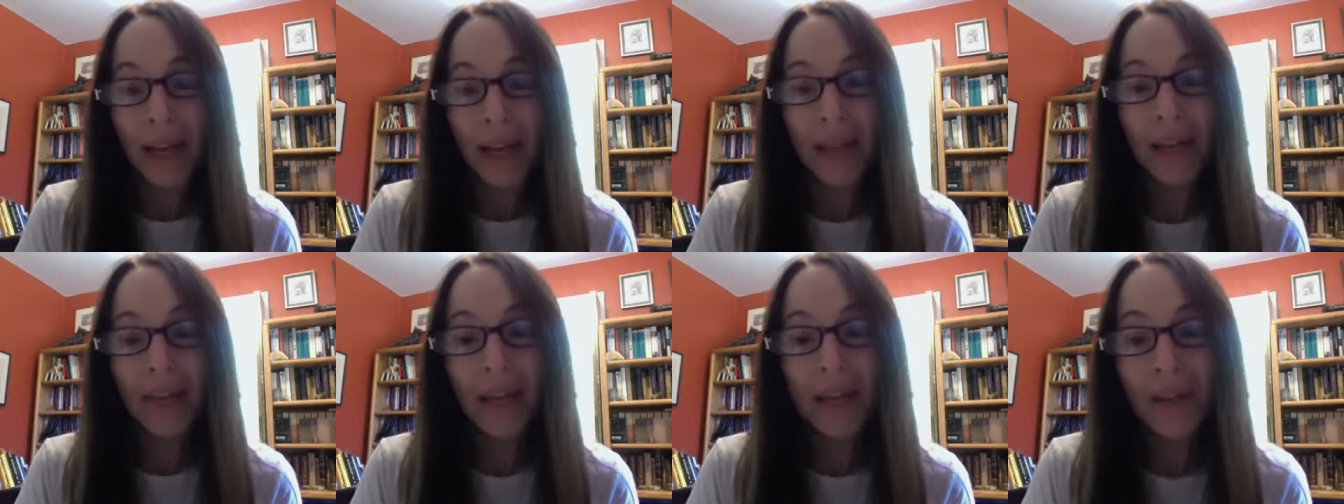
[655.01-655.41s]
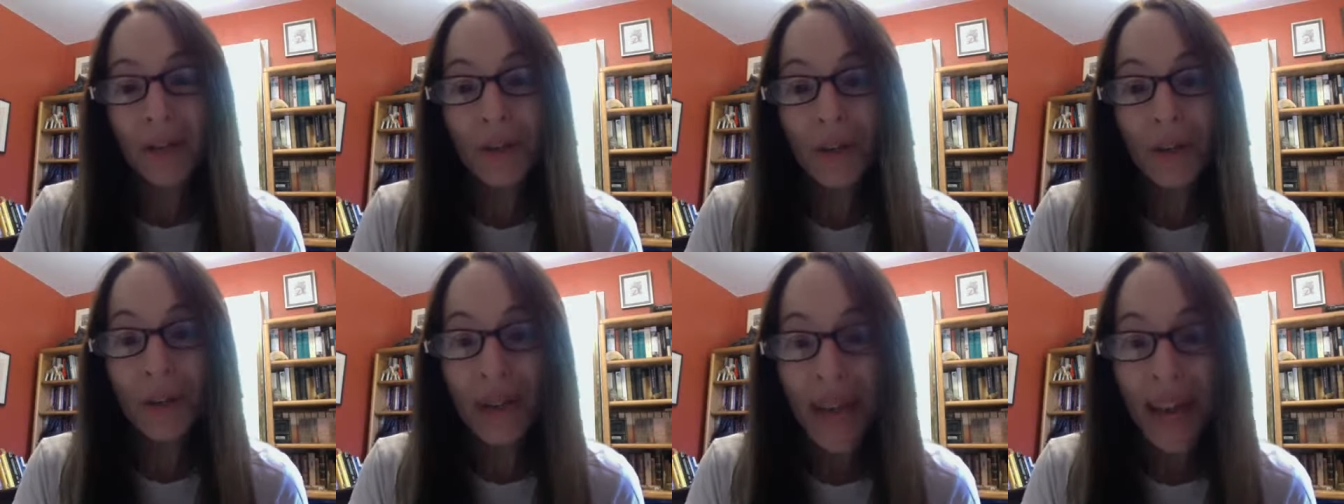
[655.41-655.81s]
And then
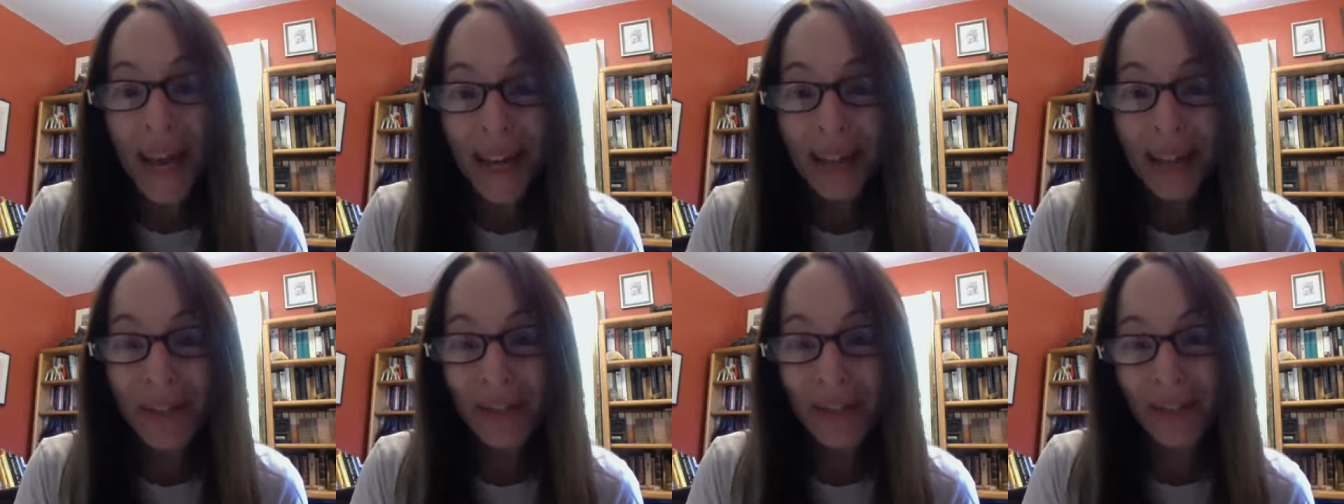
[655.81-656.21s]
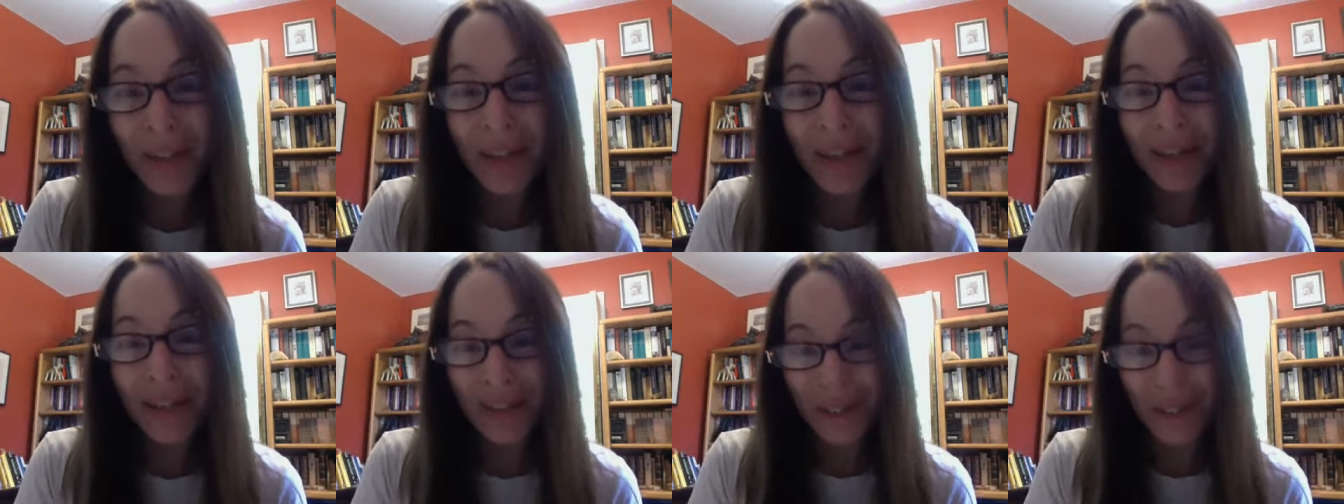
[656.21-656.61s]
your next
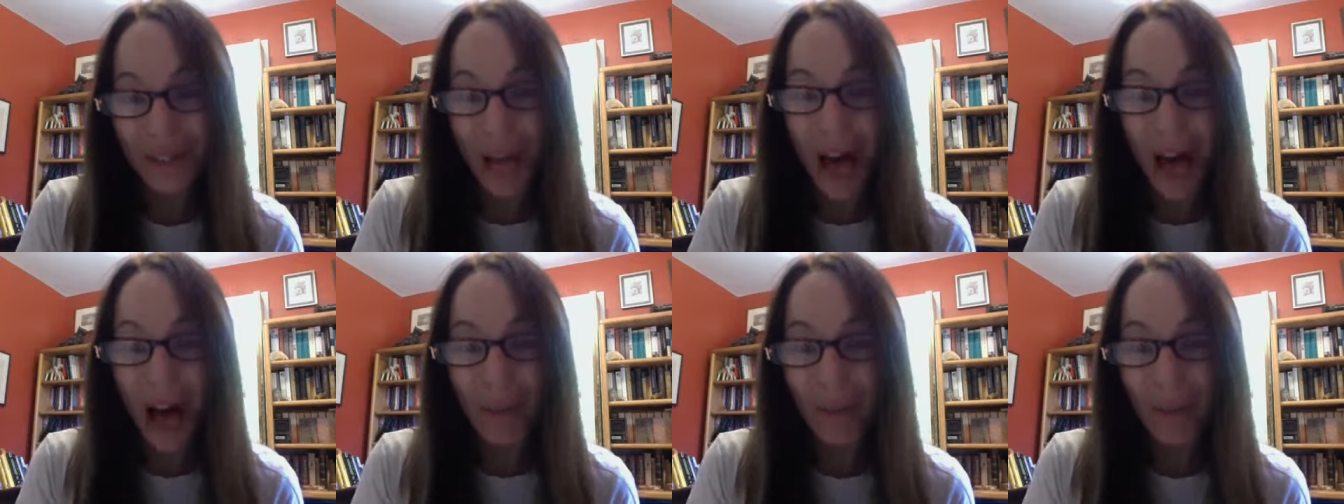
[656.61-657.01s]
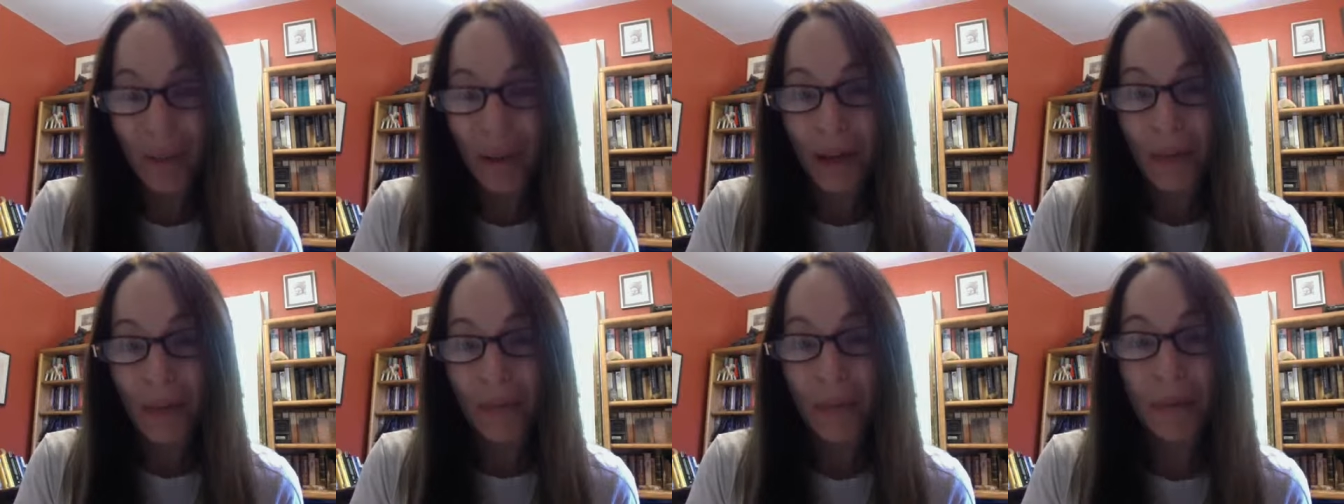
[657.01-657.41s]
stop
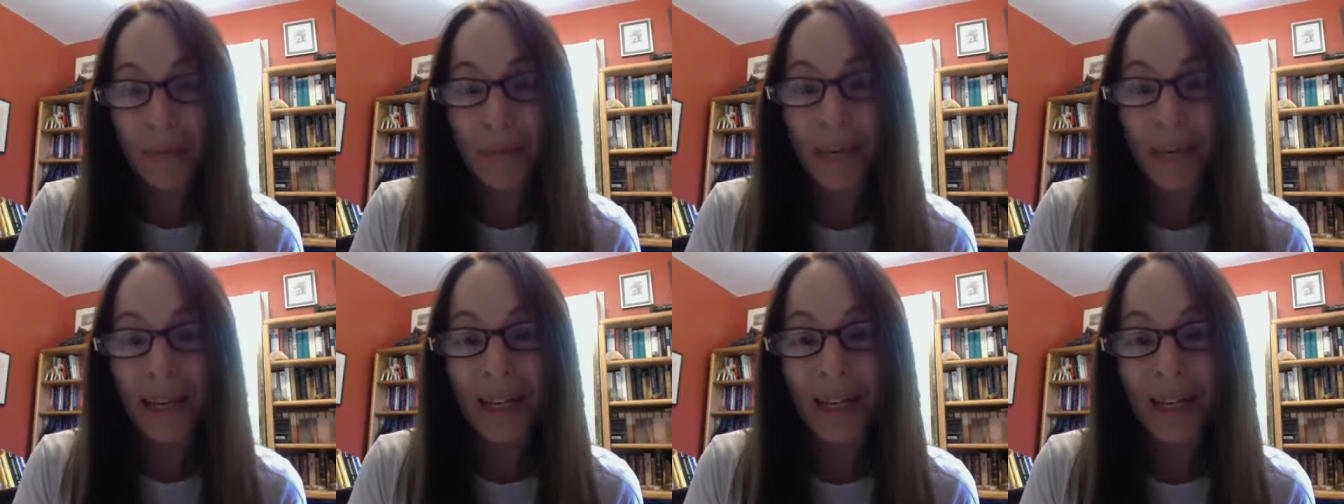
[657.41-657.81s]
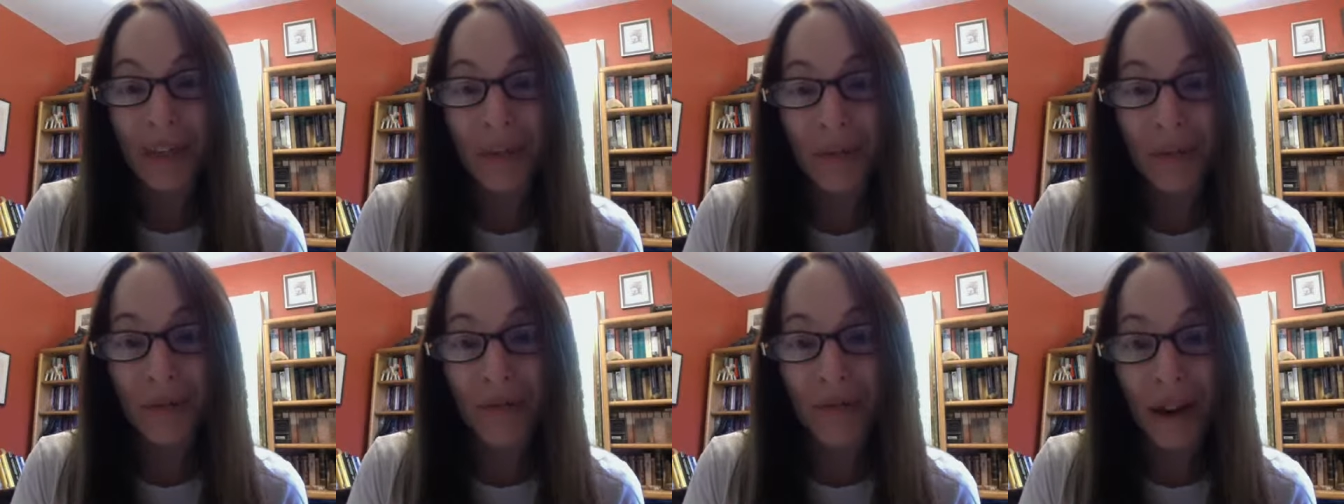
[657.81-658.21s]
would be to
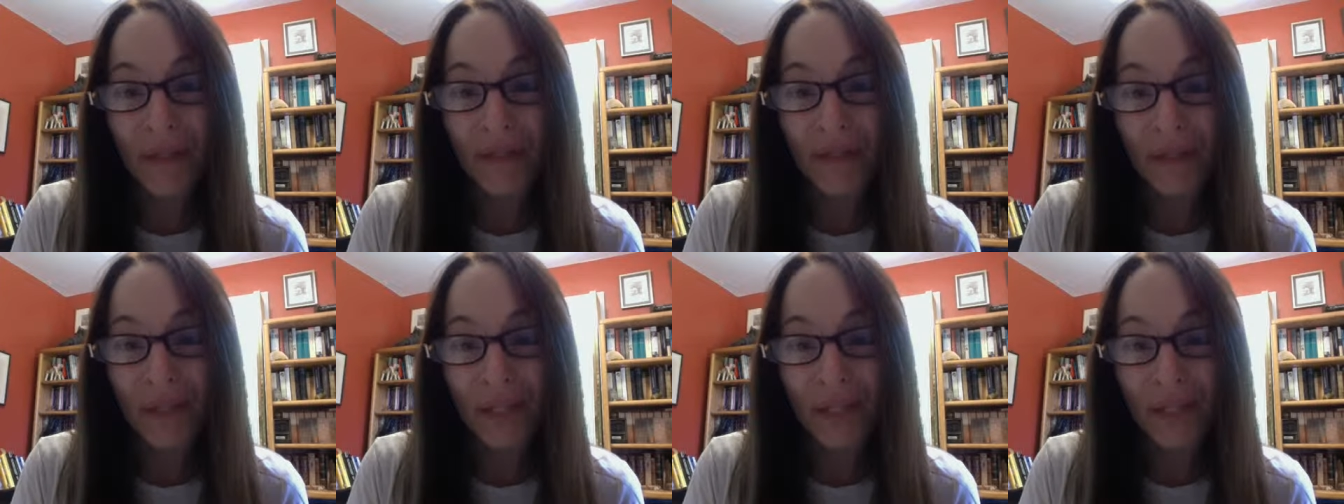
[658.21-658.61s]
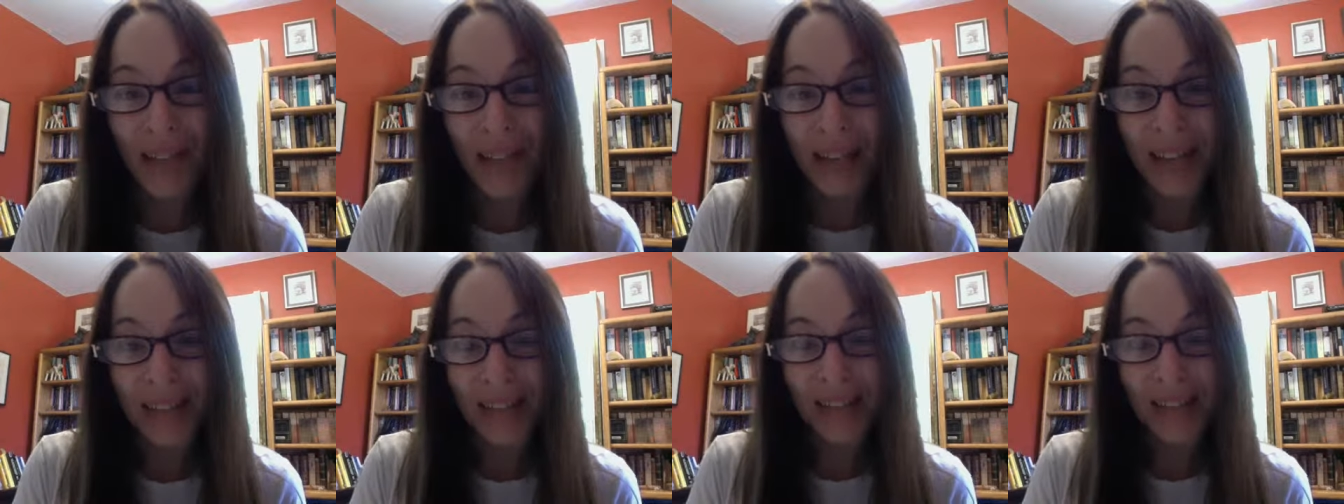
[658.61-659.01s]
the reference
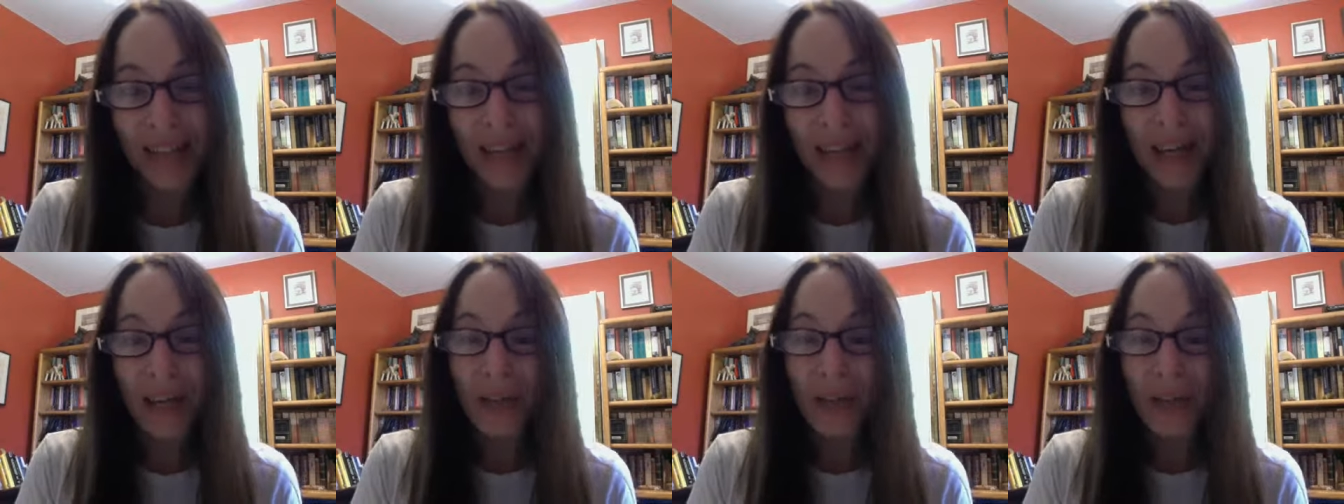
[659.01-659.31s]
desk.